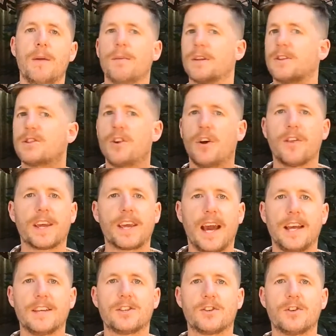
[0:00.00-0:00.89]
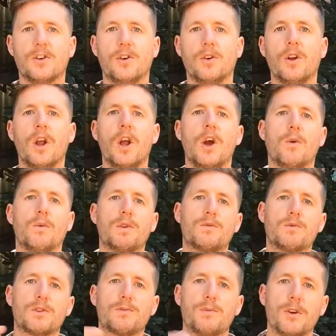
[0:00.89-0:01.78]
That's not the case at all.
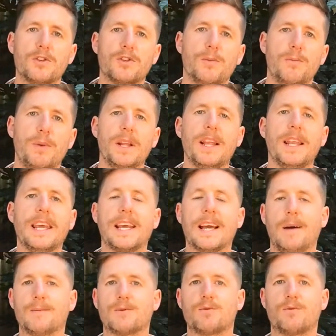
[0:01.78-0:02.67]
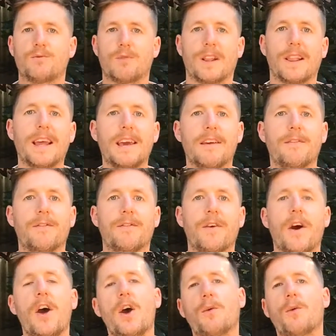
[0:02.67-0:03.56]
With responsibility comes
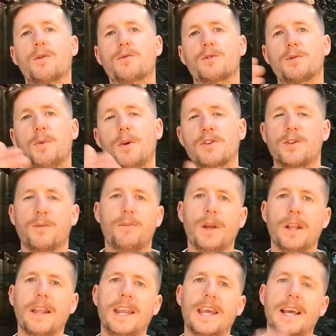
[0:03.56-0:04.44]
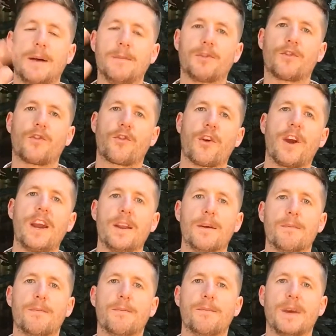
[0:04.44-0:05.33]
relief. With responsibility comes
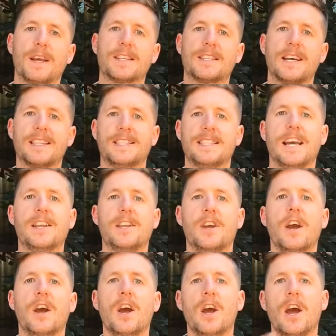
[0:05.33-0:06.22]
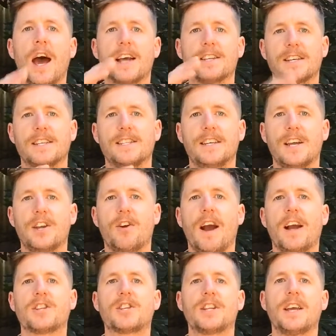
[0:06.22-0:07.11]
freedom, because as I said,
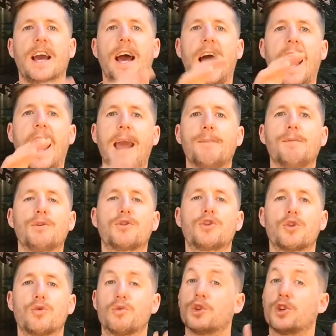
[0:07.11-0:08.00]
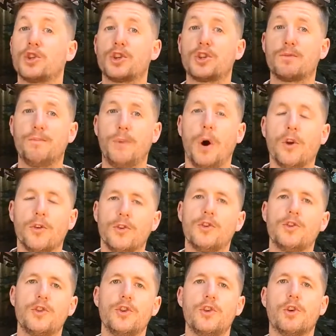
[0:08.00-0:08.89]
you're actually able to
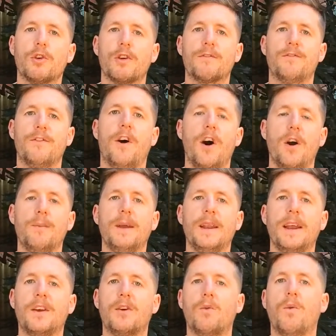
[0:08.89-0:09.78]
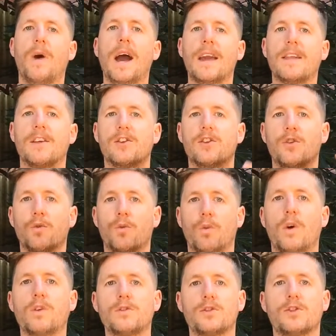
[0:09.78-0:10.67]
respond to your environment in a way that you
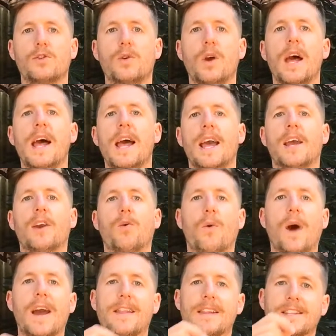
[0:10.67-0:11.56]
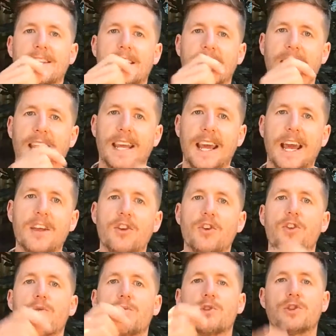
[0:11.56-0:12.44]
want to, in a way that's going to get
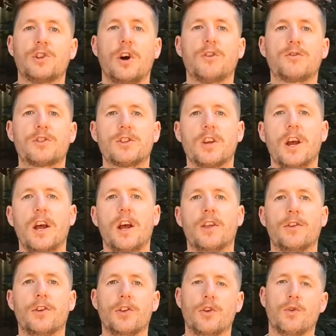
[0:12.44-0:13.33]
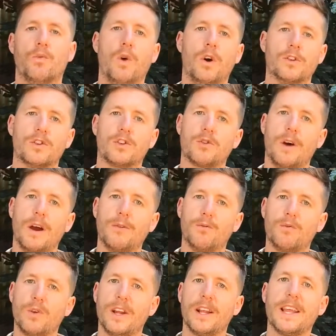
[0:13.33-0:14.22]
you the results that you want. So I
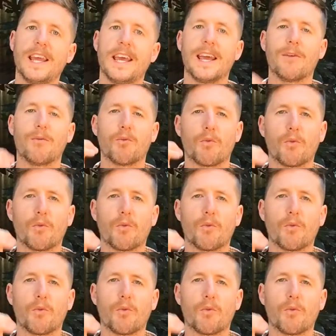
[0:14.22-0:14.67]
really